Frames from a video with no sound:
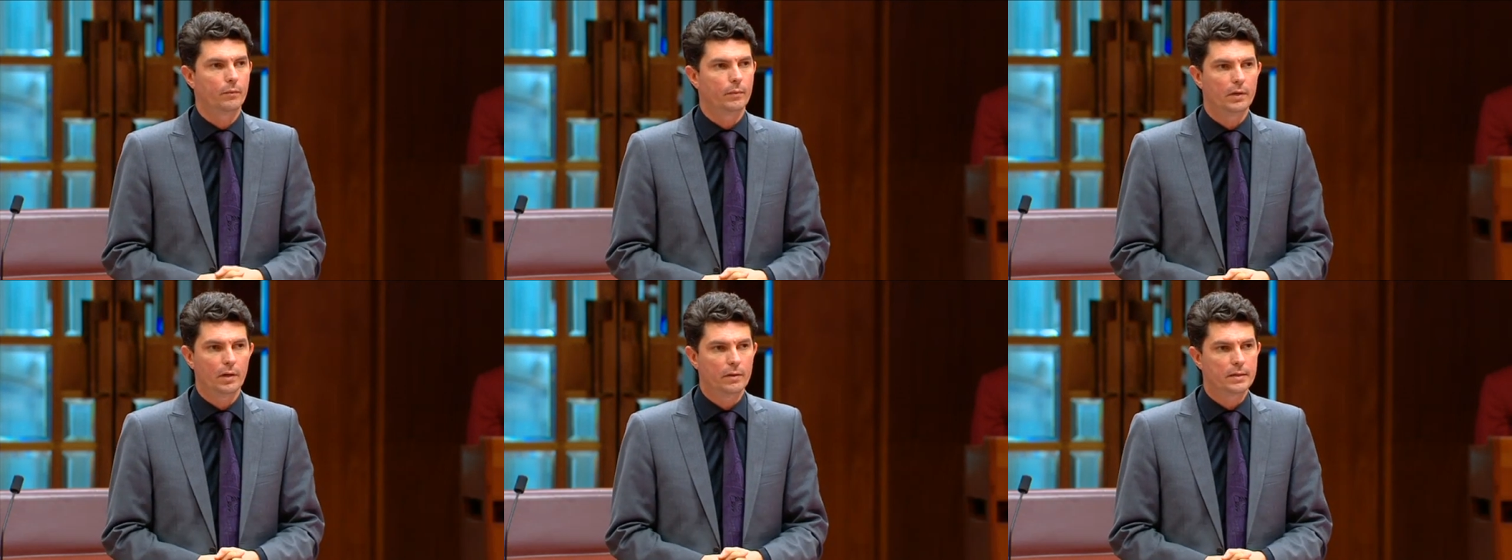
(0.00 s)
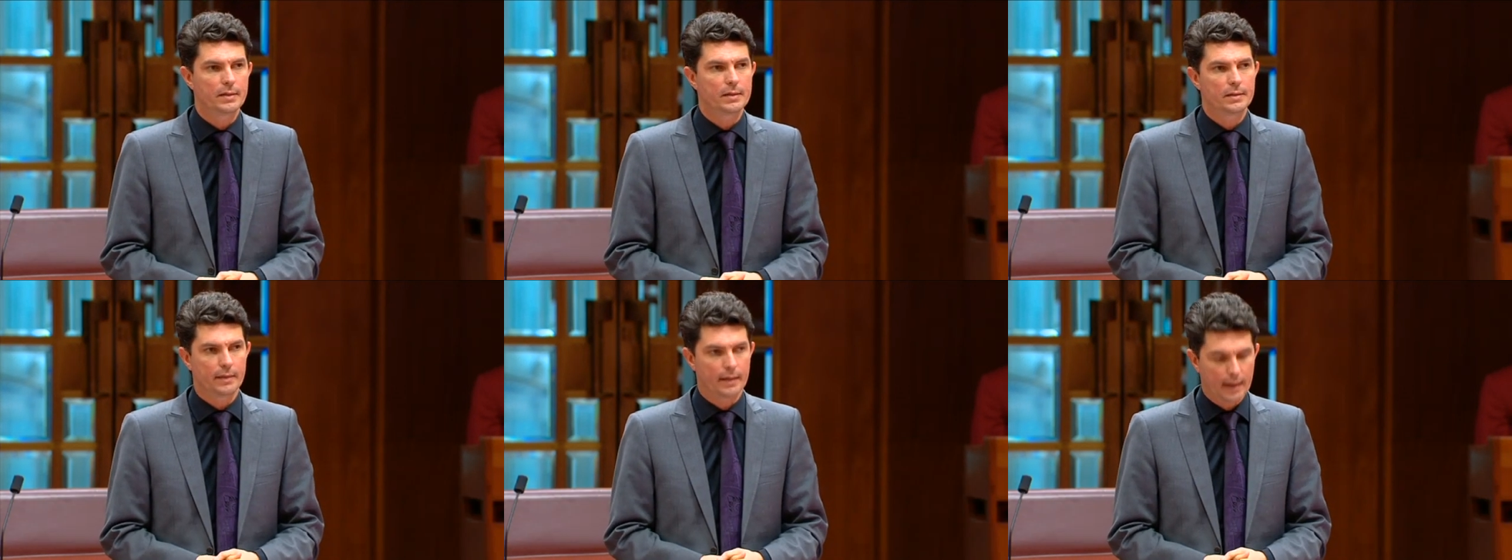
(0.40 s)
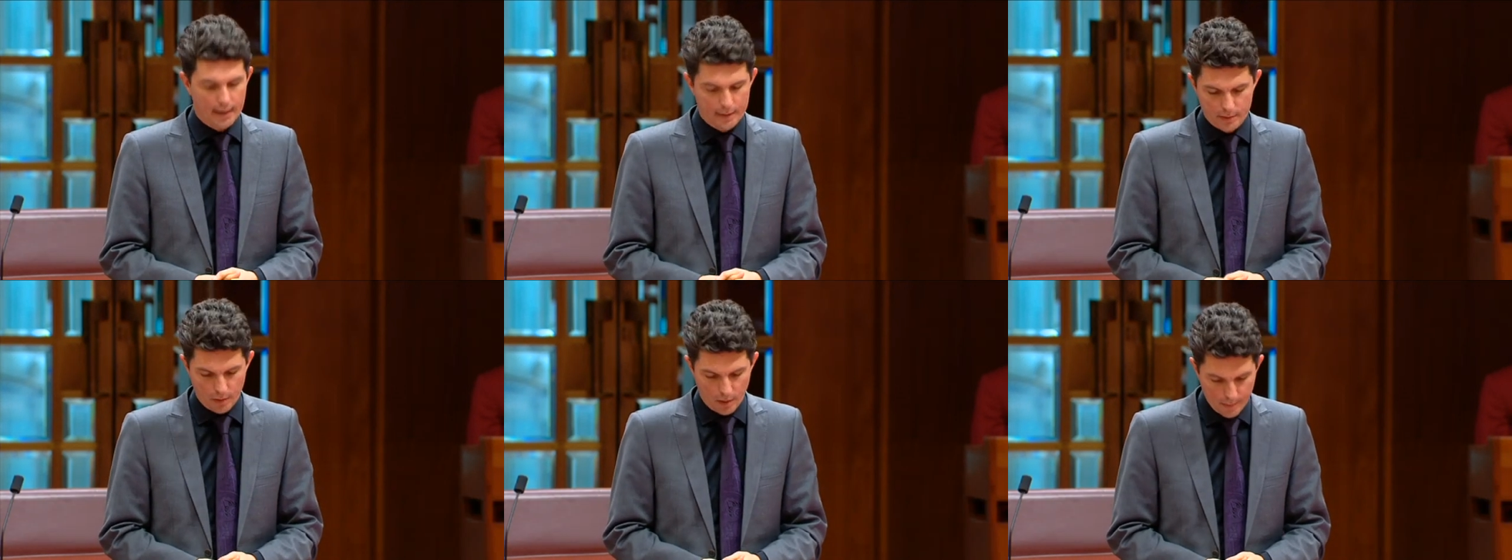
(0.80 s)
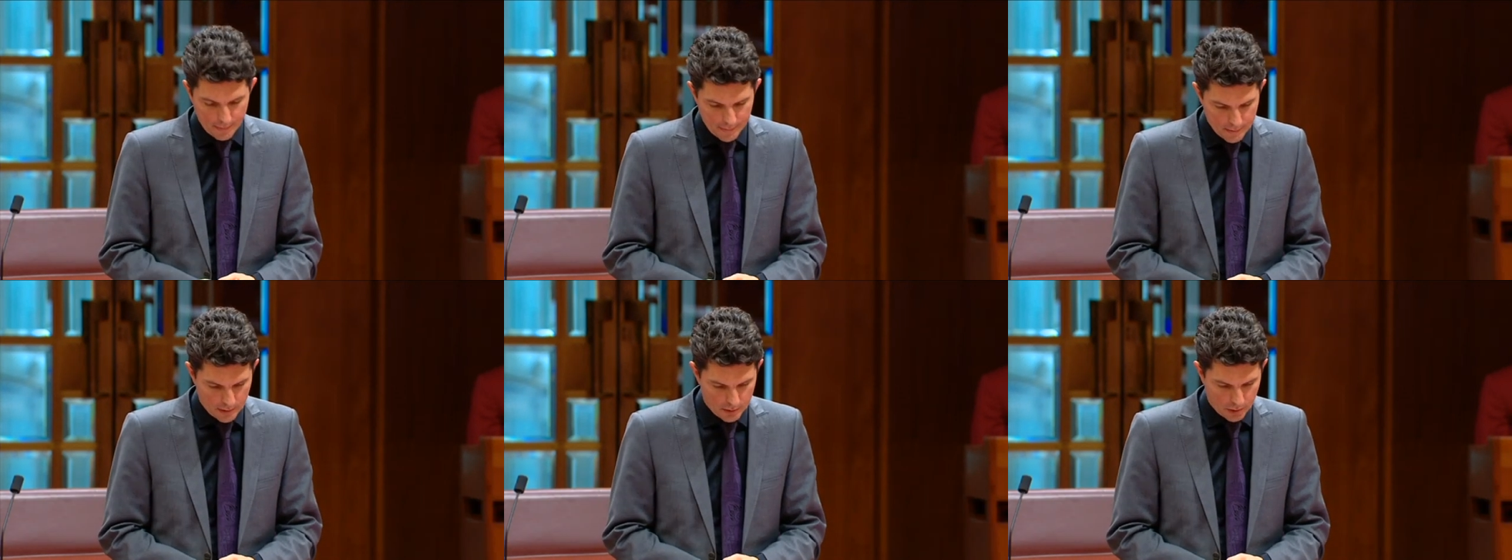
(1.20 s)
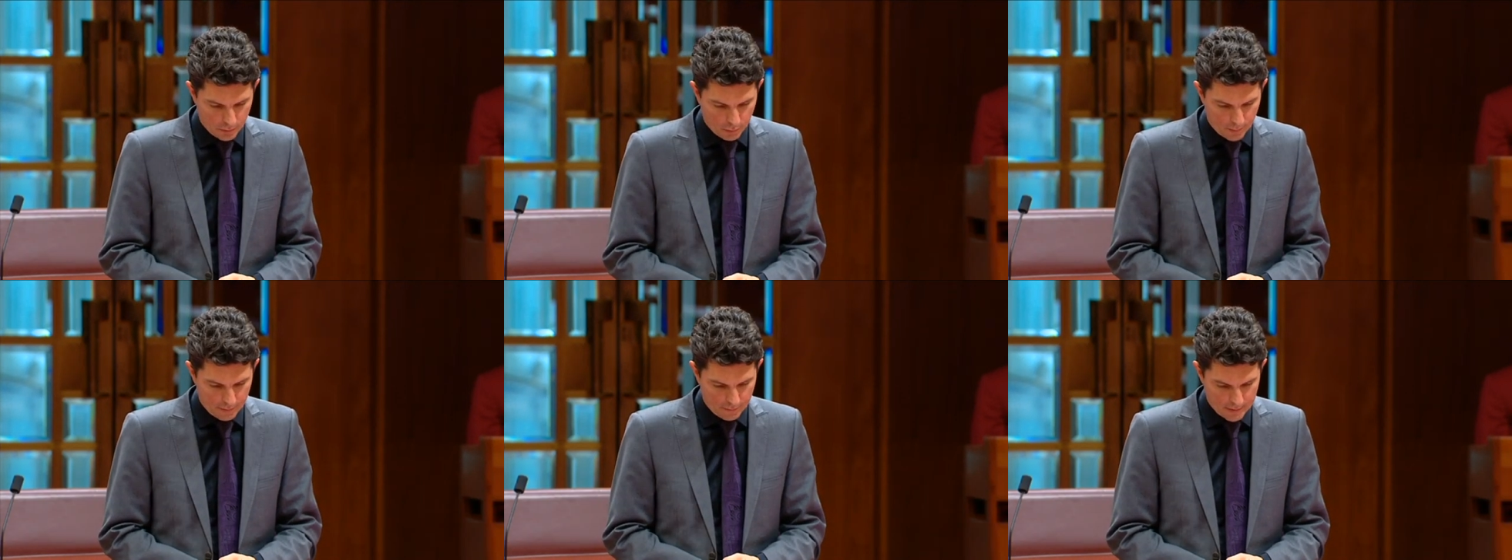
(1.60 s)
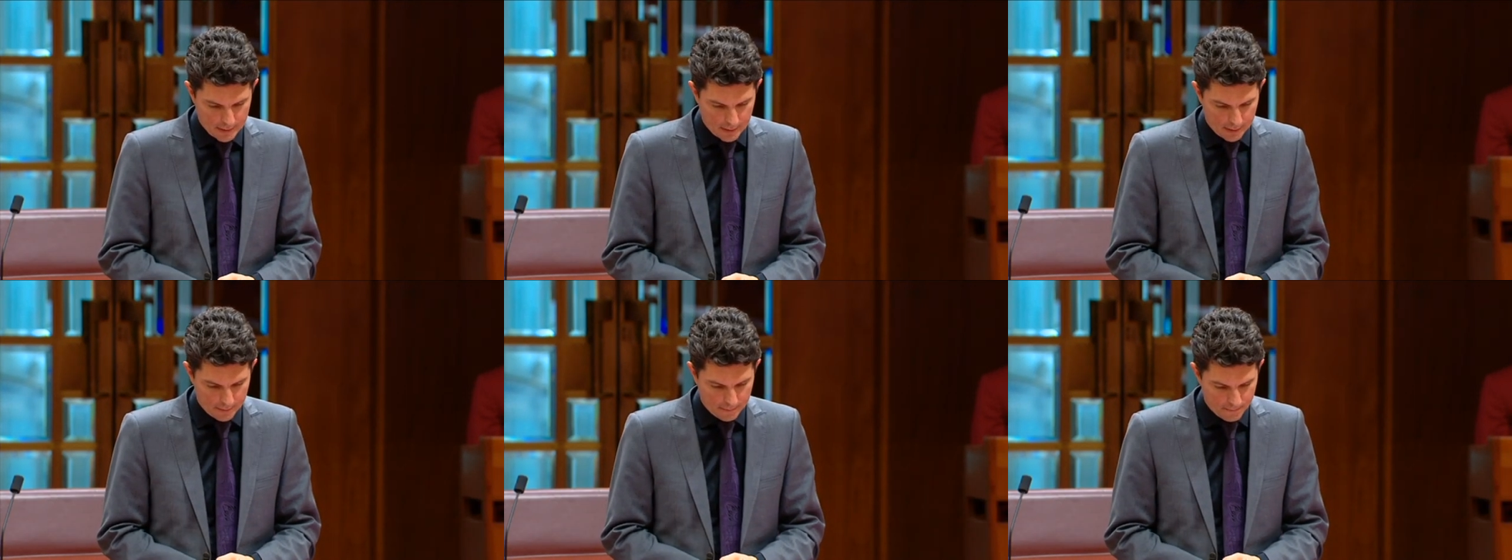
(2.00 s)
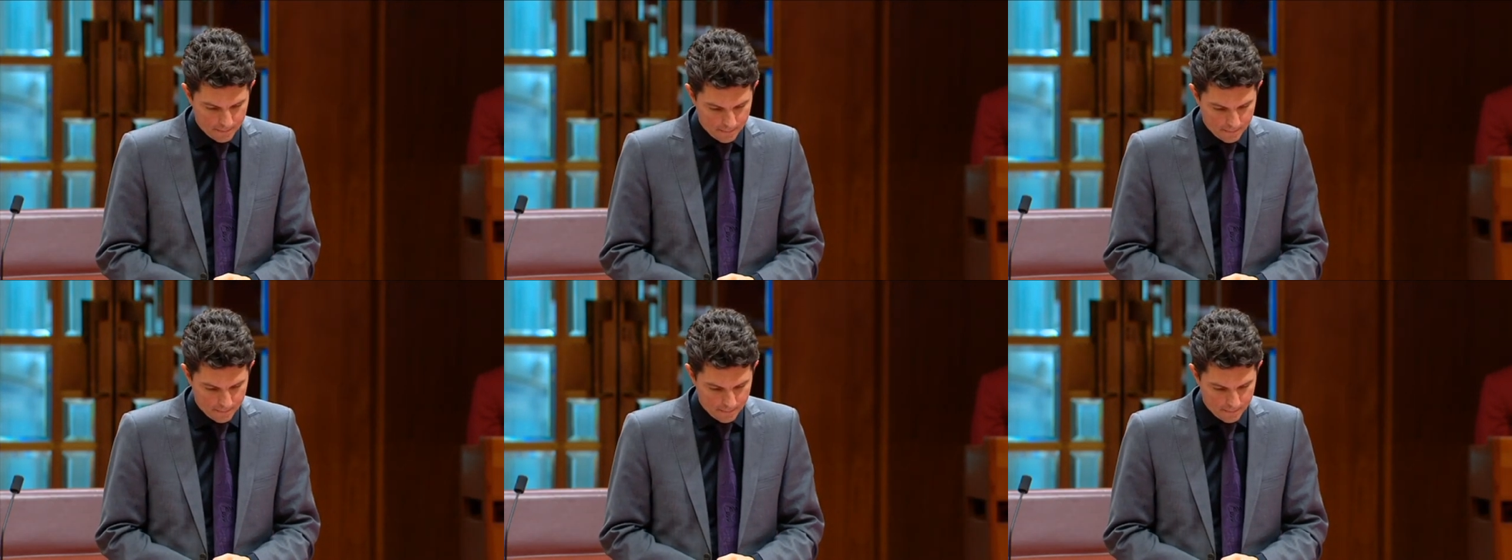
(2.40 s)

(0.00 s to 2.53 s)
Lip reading: We know this isn't the last time that this issue will be visited.